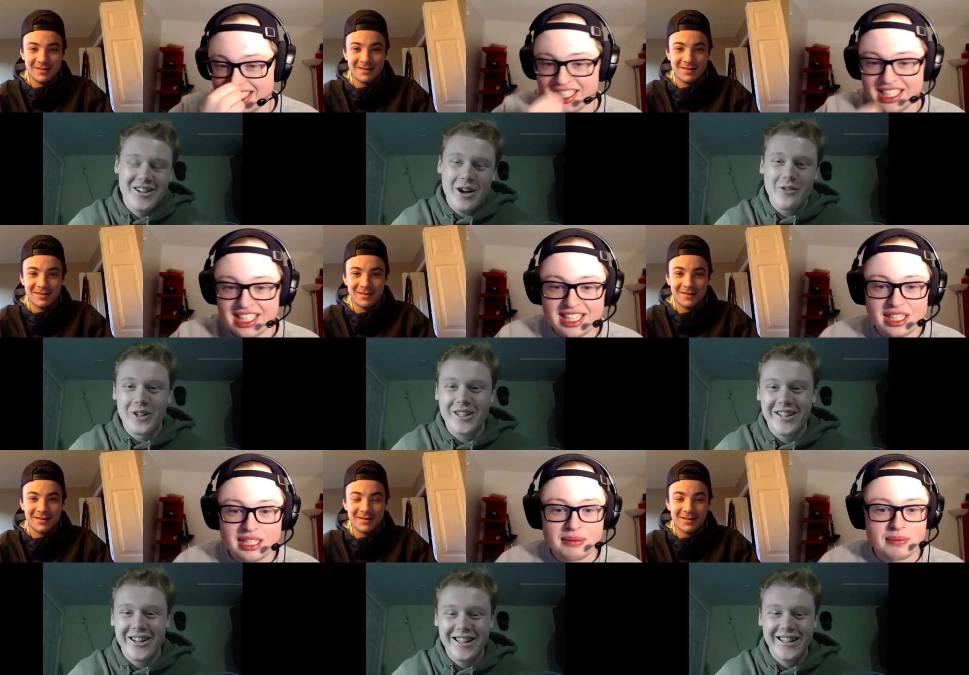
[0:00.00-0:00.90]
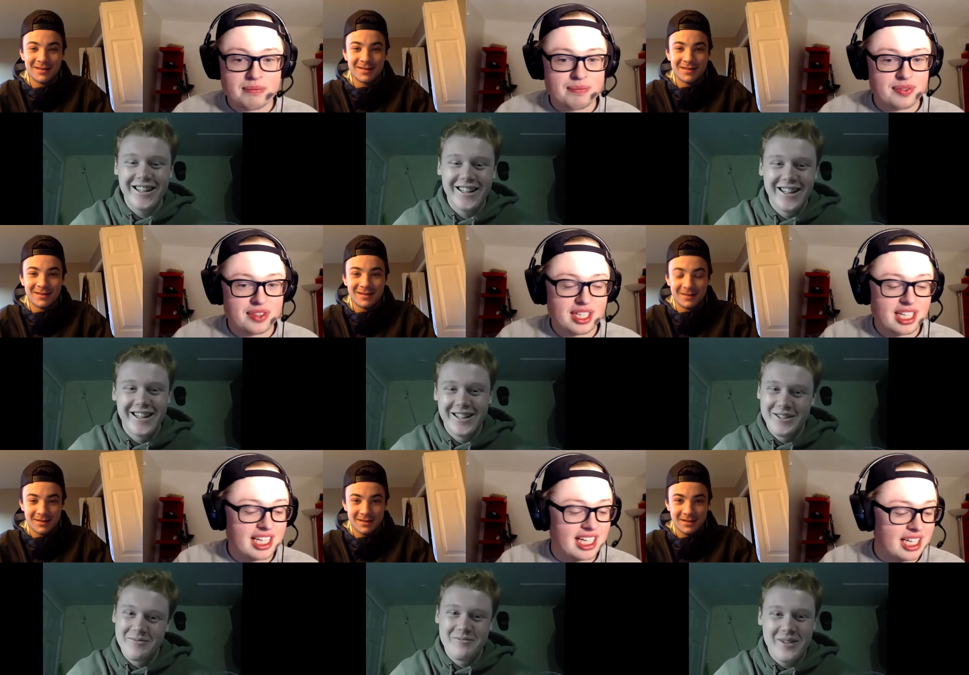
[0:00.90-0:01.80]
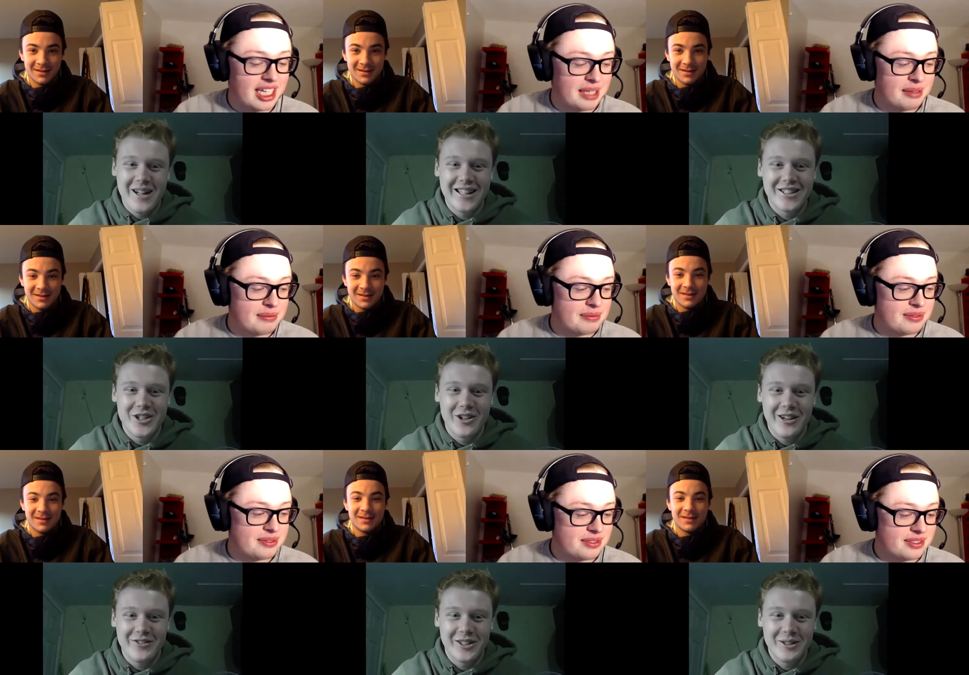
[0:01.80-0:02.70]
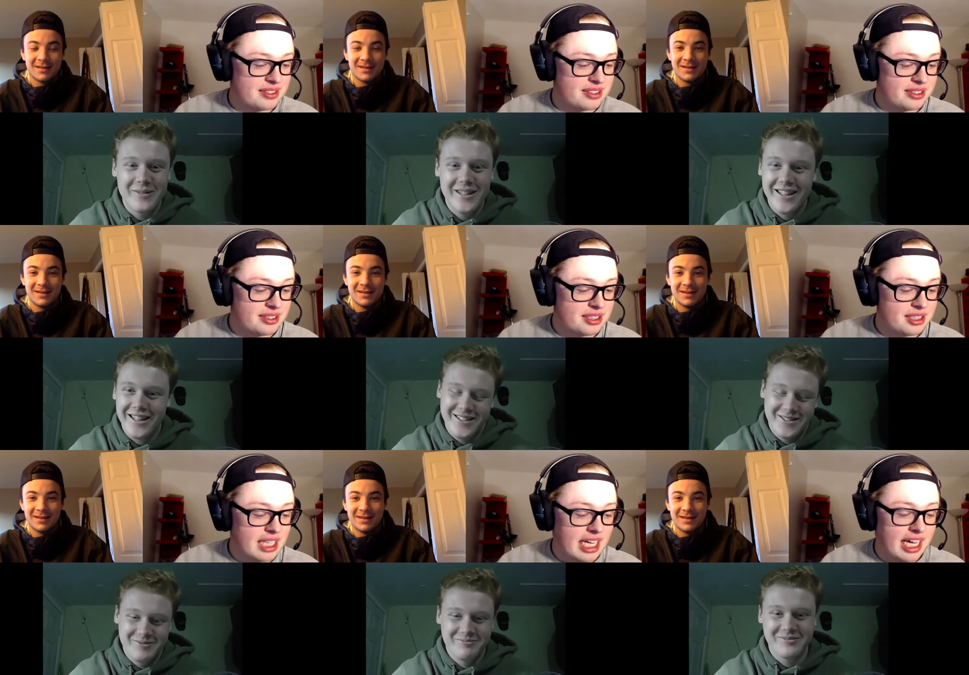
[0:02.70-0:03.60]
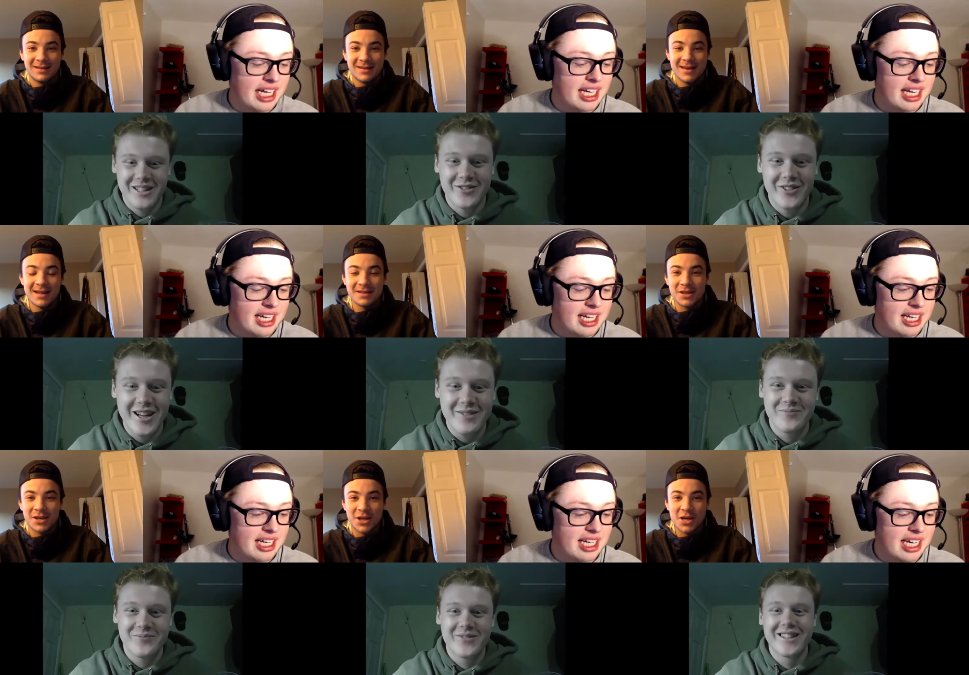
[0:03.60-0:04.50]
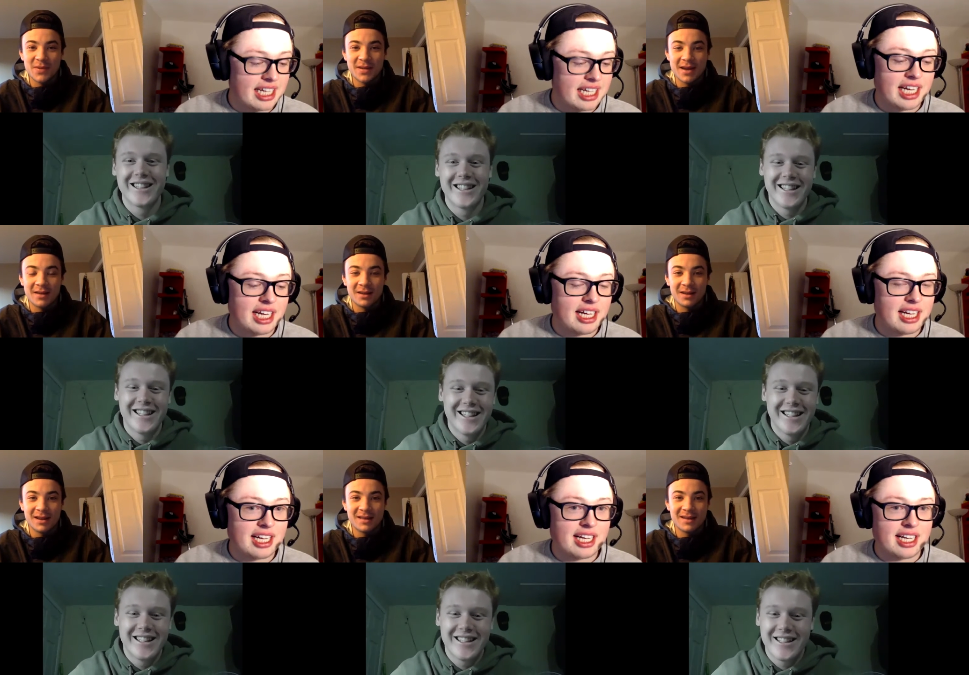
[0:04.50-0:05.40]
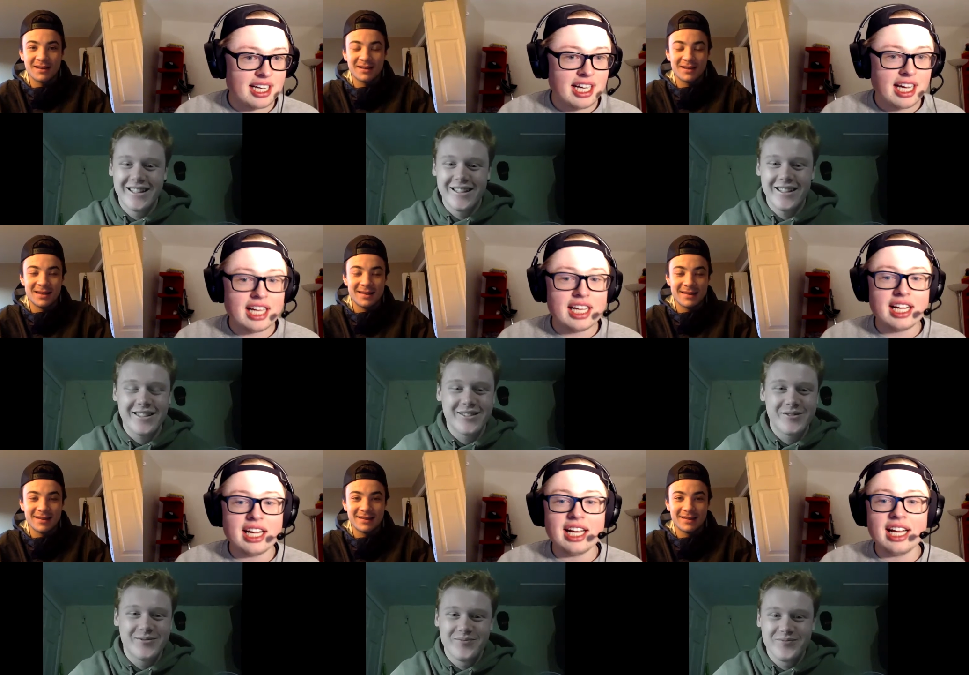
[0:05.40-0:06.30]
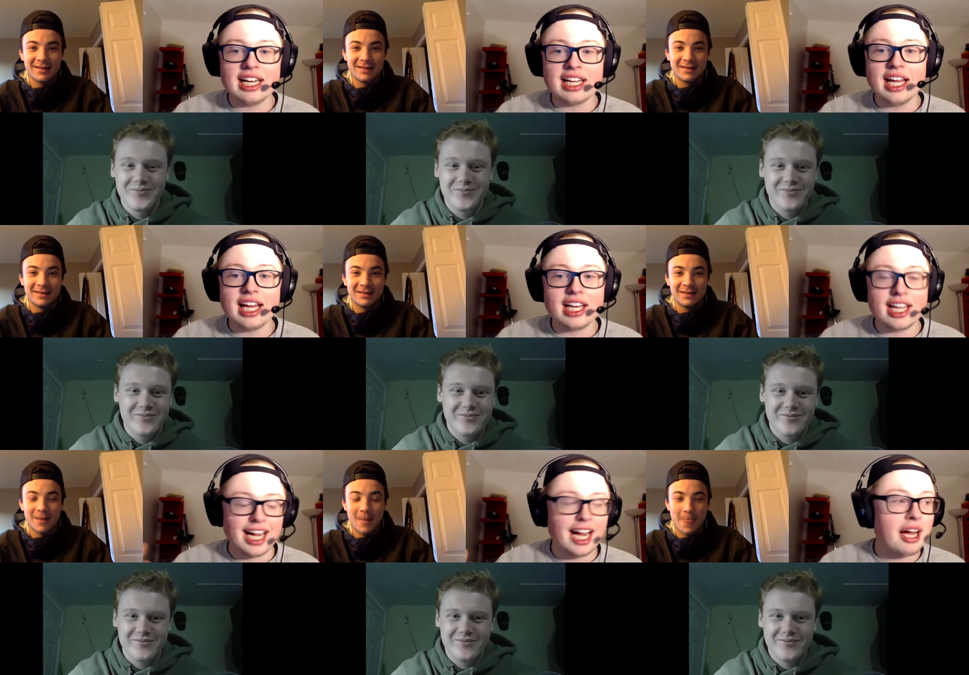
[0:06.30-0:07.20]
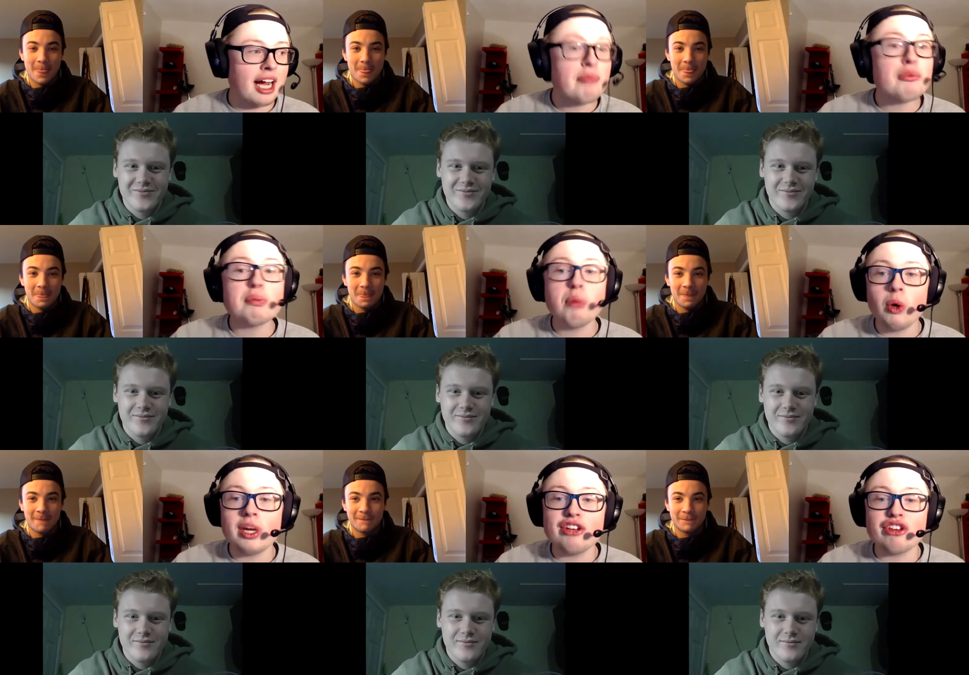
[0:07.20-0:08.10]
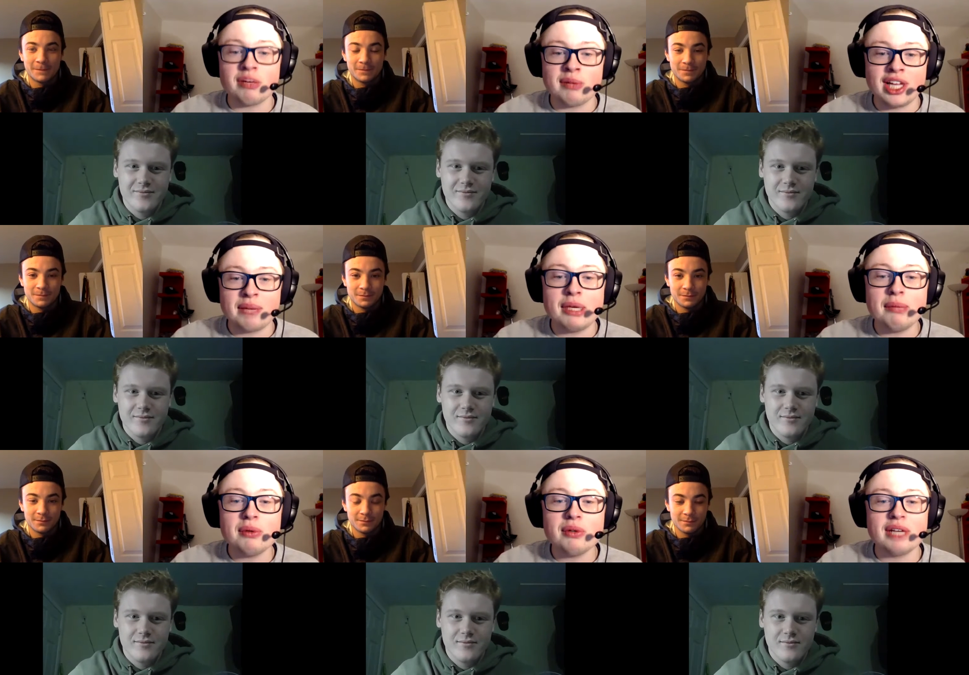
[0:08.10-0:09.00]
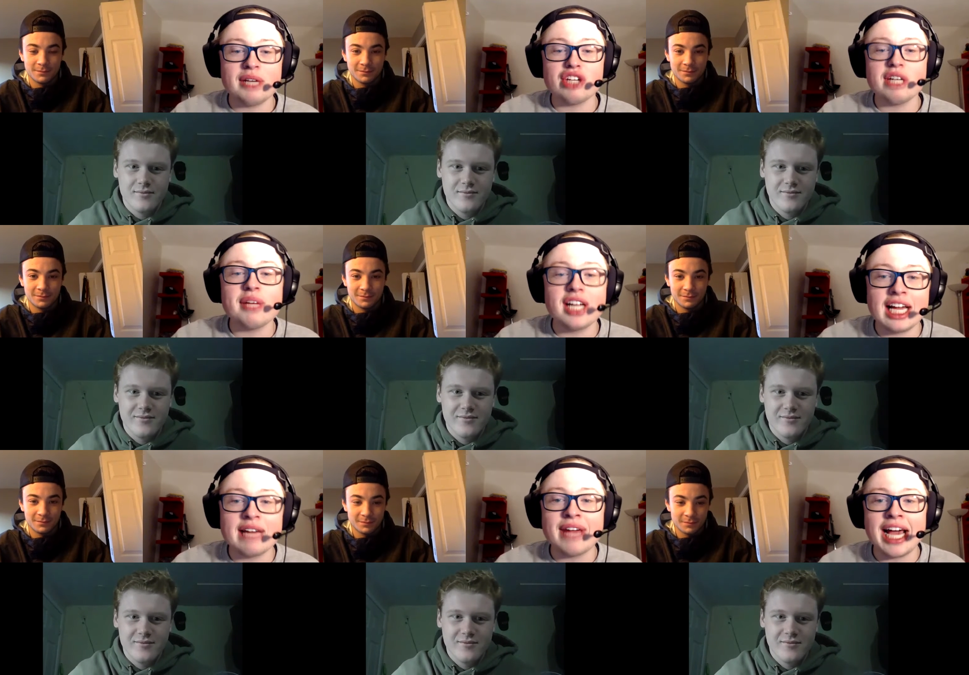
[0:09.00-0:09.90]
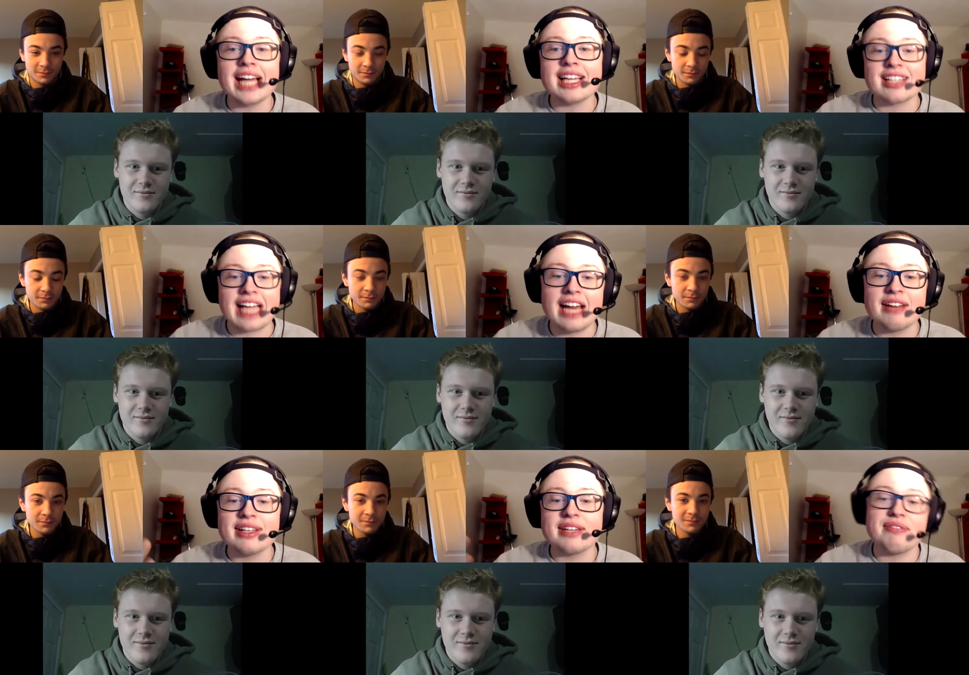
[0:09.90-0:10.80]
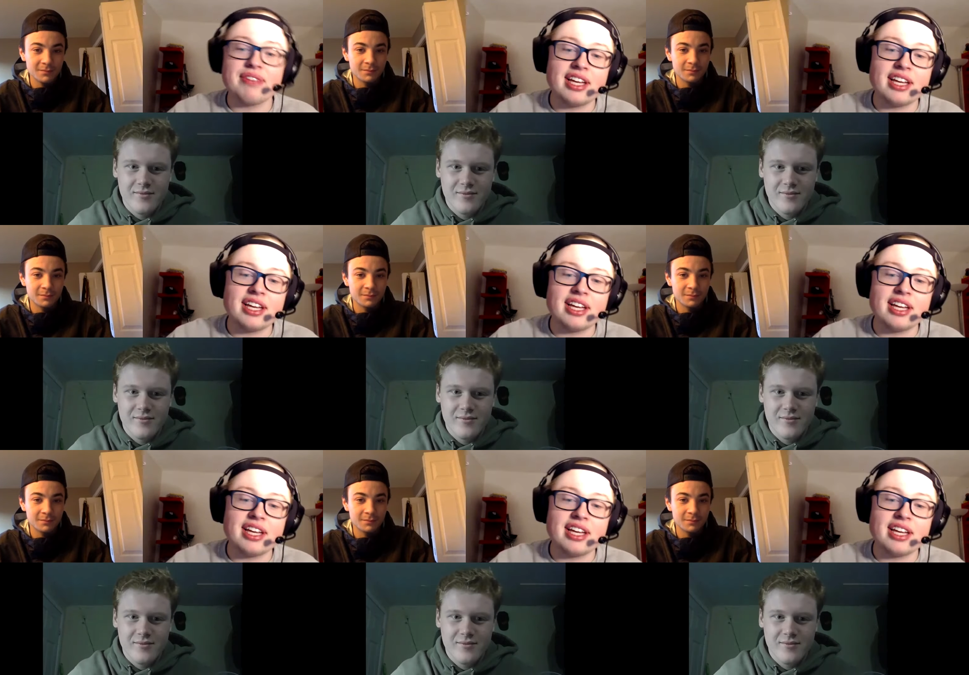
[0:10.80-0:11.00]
Speaker 1: know I worked on it. I like um, to show um, a little bit. That's and, fine. And, Good mentality. And, I like
Speaker 2: that. I like that. And it, and again, like I, I'm supporting Jeremy. Like people, like Jeremy and I have had this kind of like